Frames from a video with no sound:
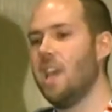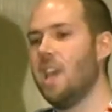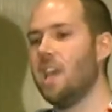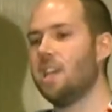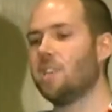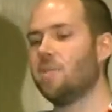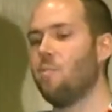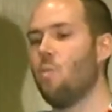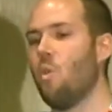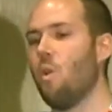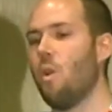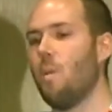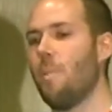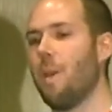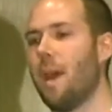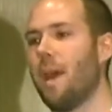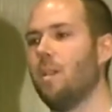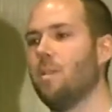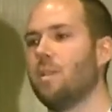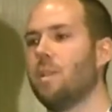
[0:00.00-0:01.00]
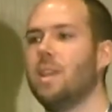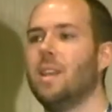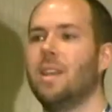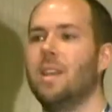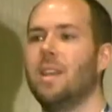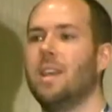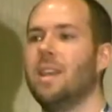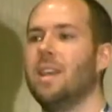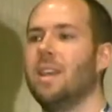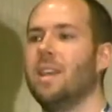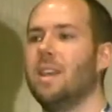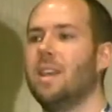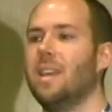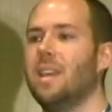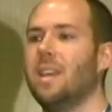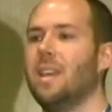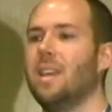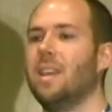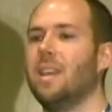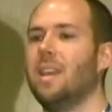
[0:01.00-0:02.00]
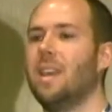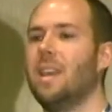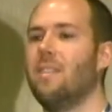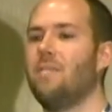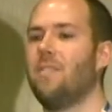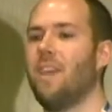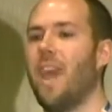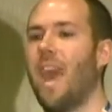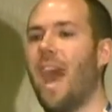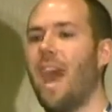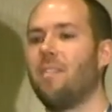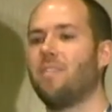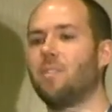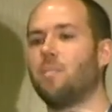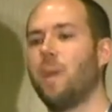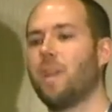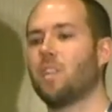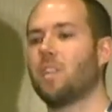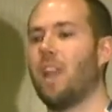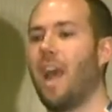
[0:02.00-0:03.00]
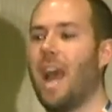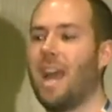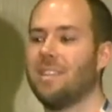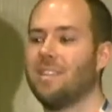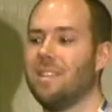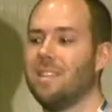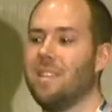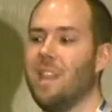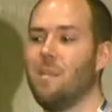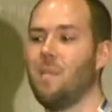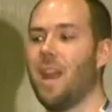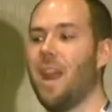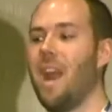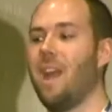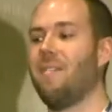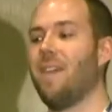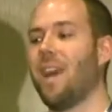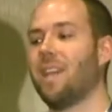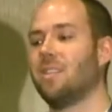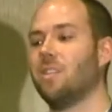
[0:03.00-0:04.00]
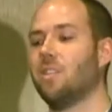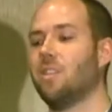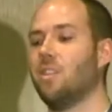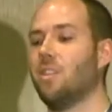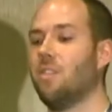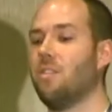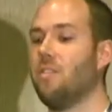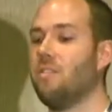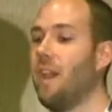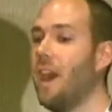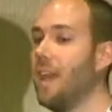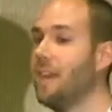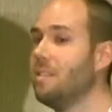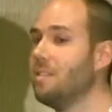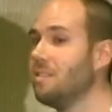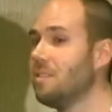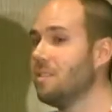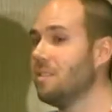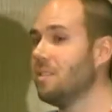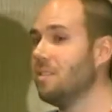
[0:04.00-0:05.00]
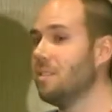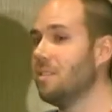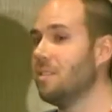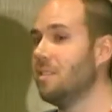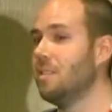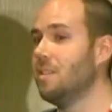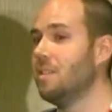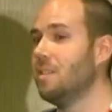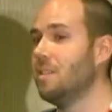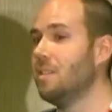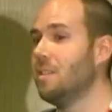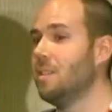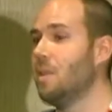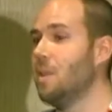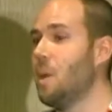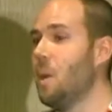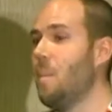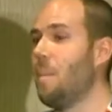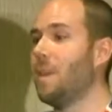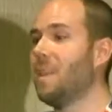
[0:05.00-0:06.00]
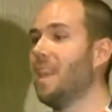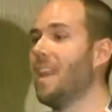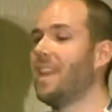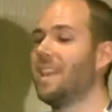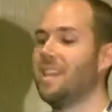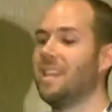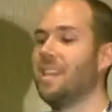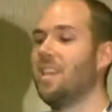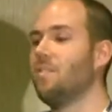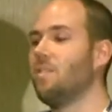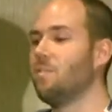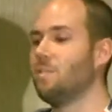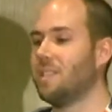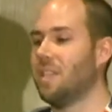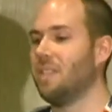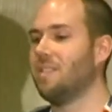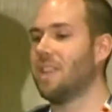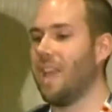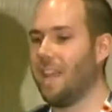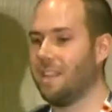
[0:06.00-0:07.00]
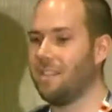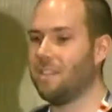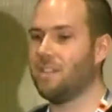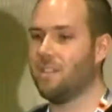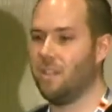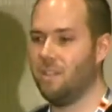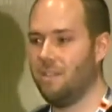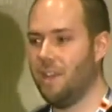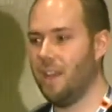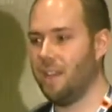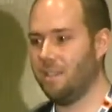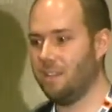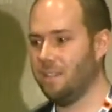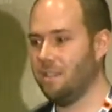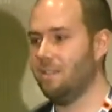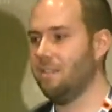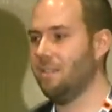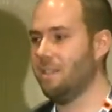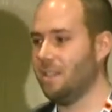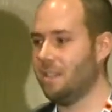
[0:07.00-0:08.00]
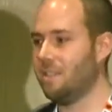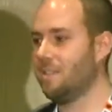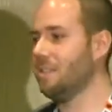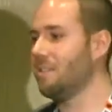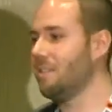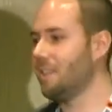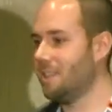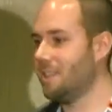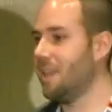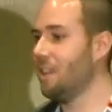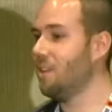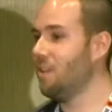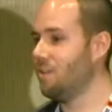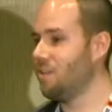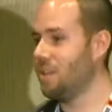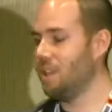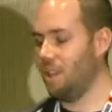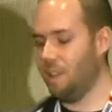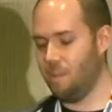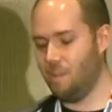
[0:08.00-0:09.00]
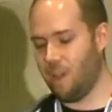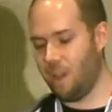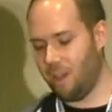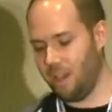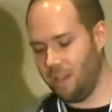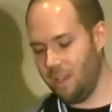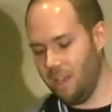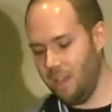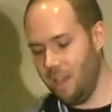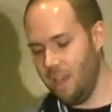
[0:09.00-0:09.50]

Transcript: It's more about if they have special access, they may not have access to the files, but they can give themselves access to the files. That's, that's how you have to think about it.